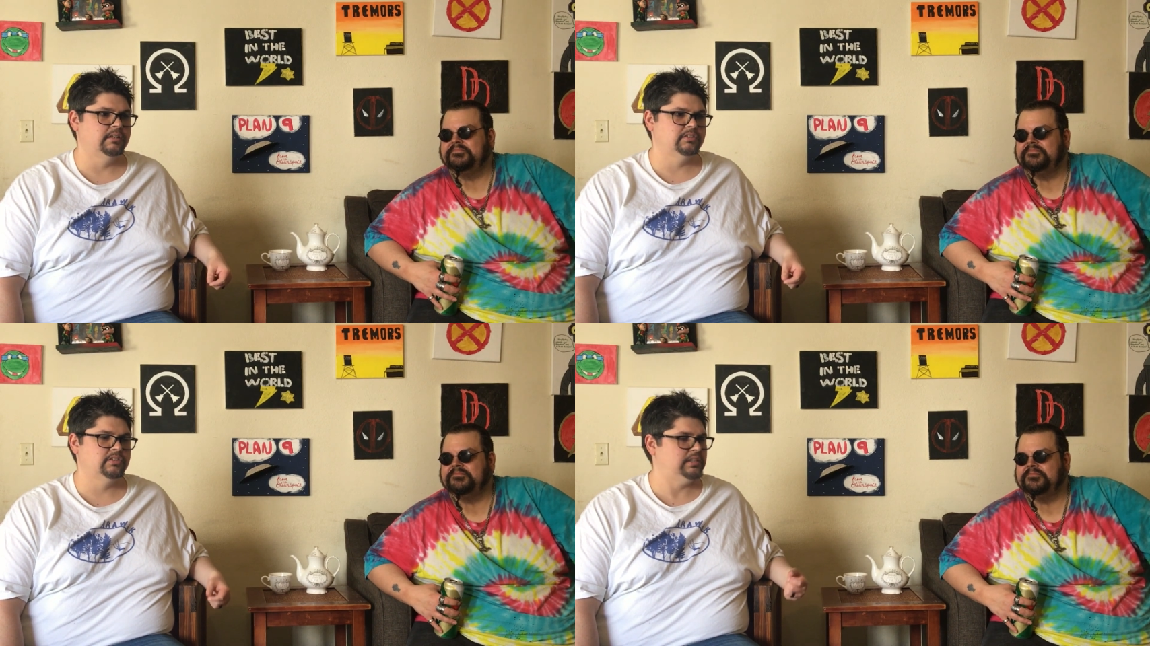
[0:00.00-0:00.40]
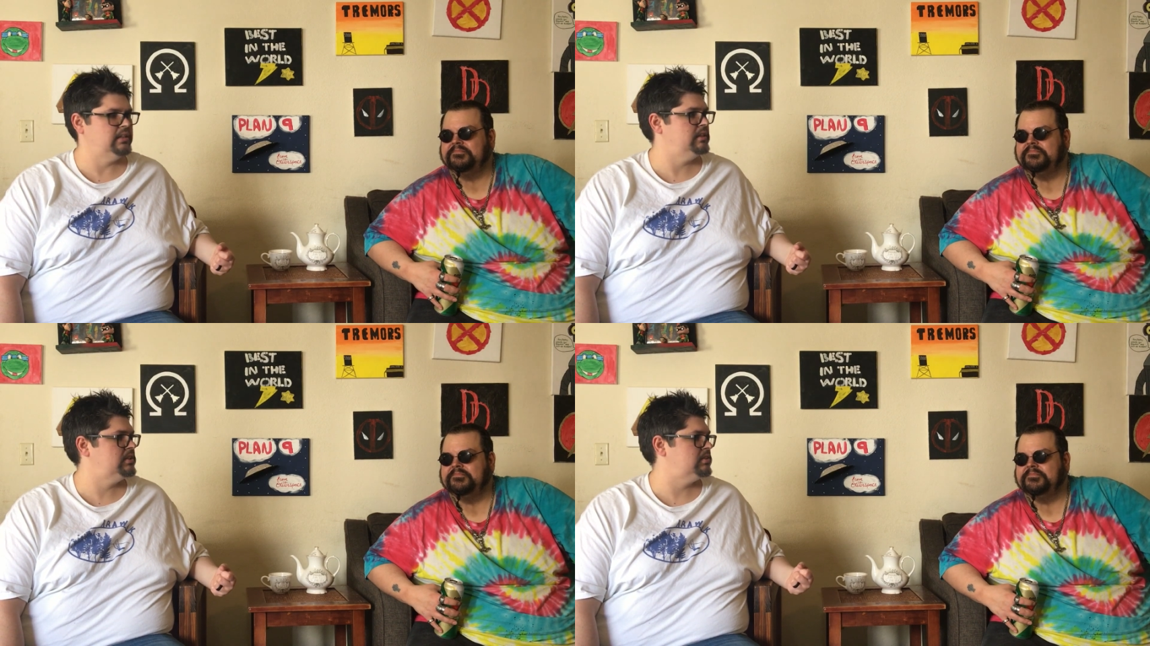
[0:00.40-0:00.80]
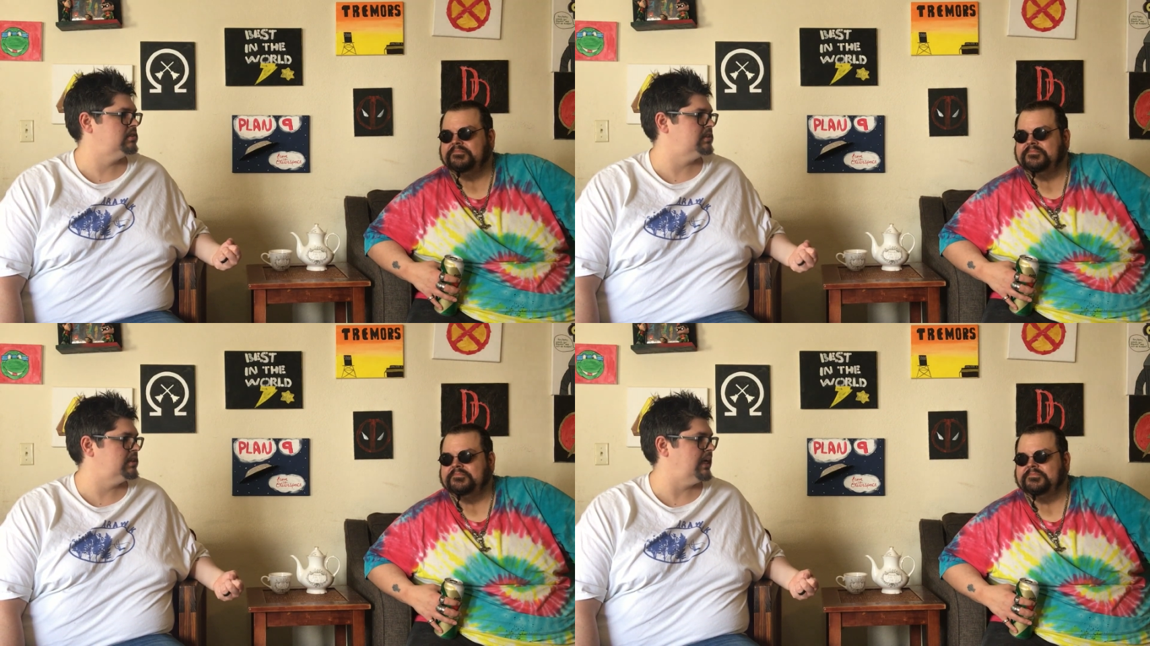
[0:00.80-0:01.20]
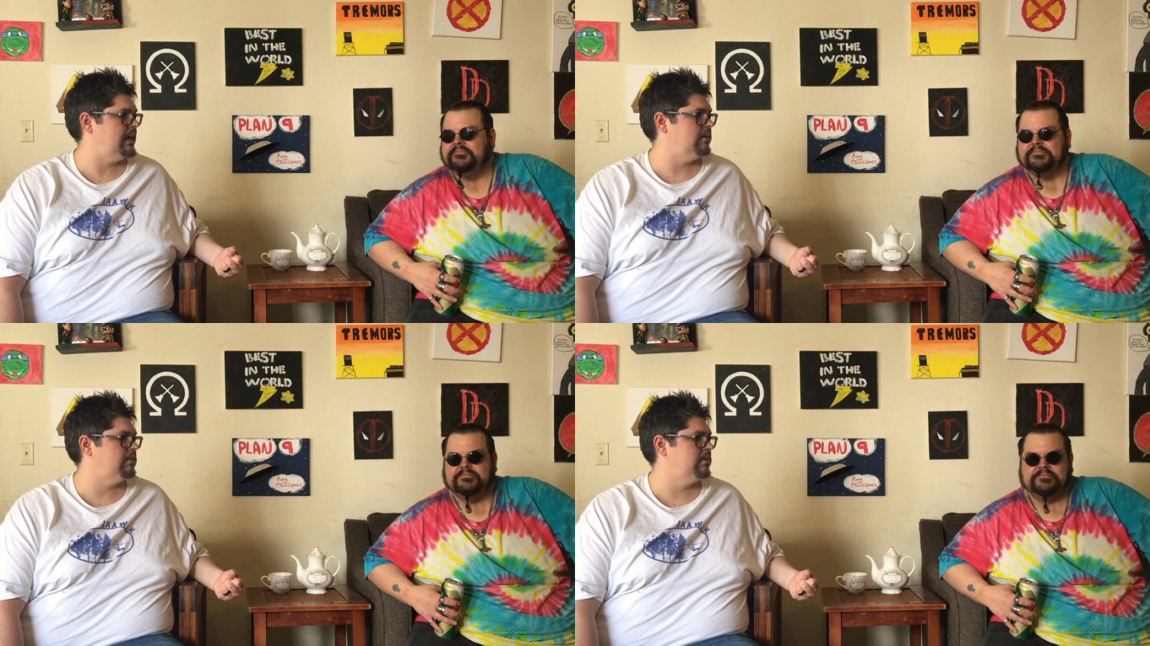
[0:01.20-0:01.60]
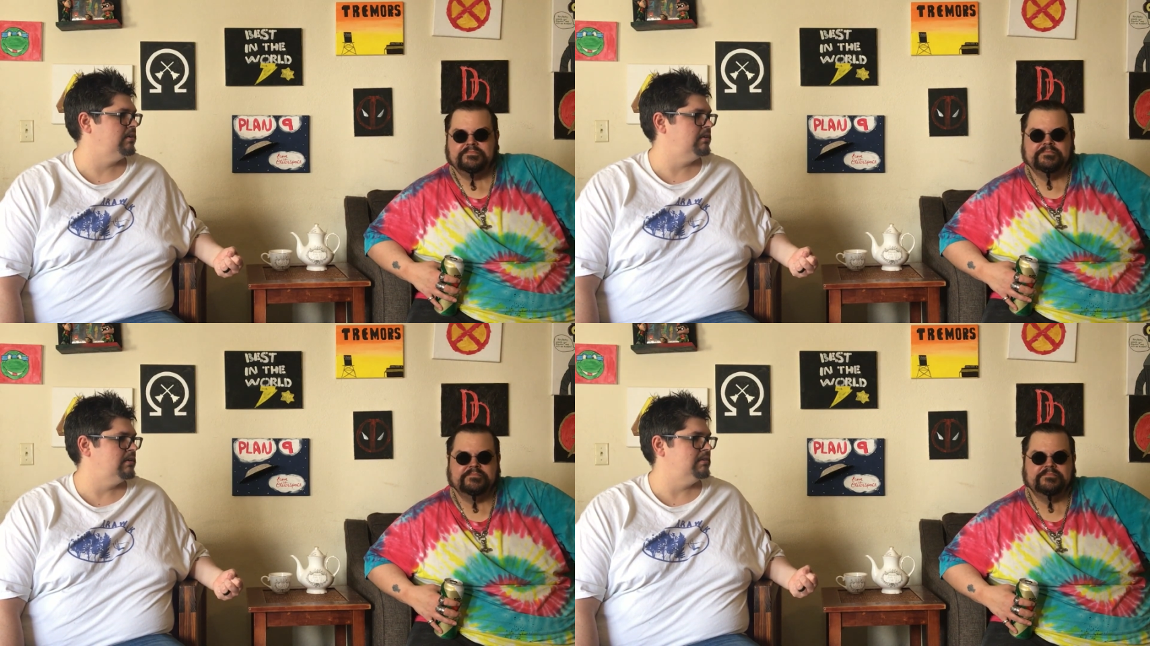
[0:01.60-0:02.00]
Speaker 1: suddenly starts to care.
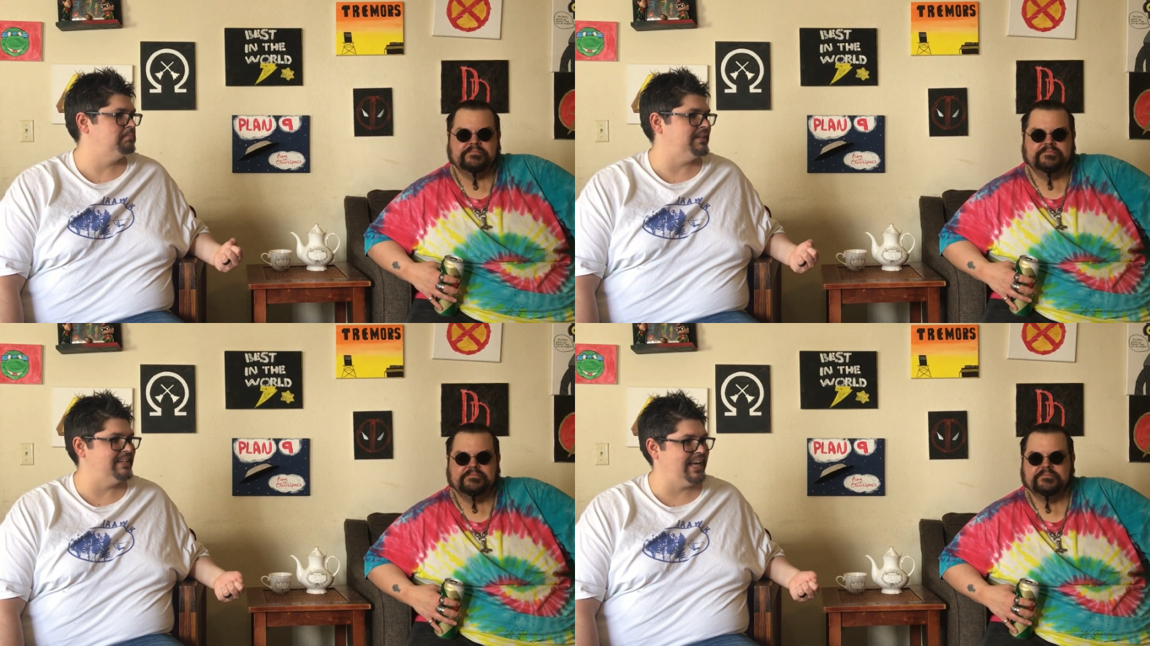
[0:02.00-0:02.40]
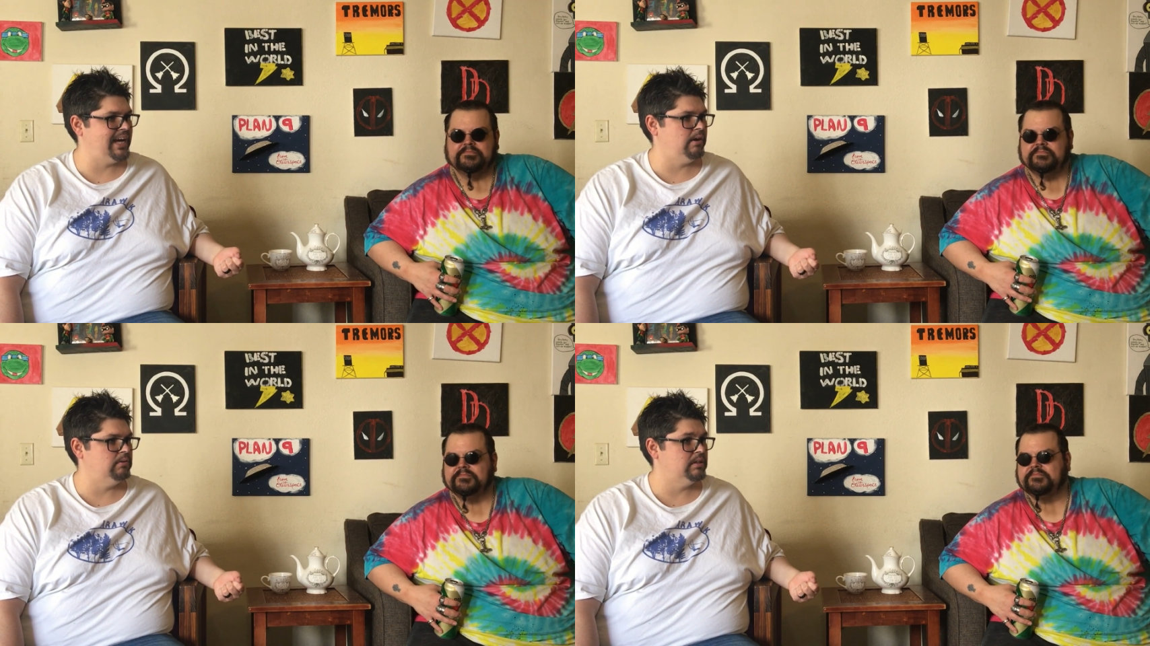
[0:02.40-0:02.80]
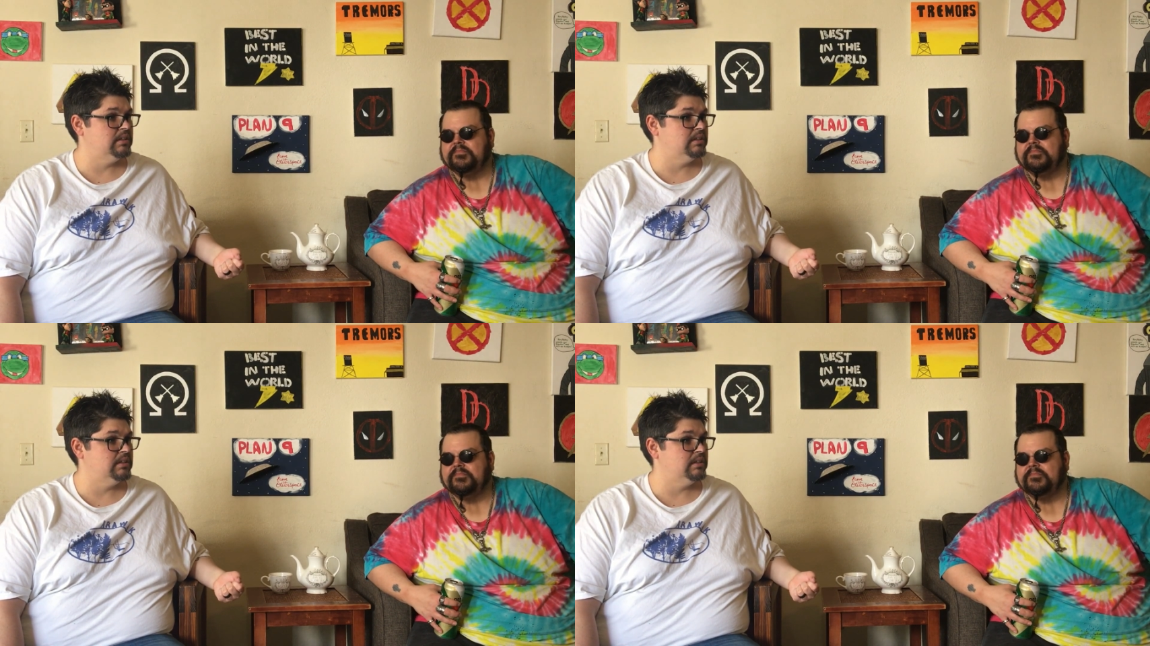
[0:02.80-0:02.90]
But now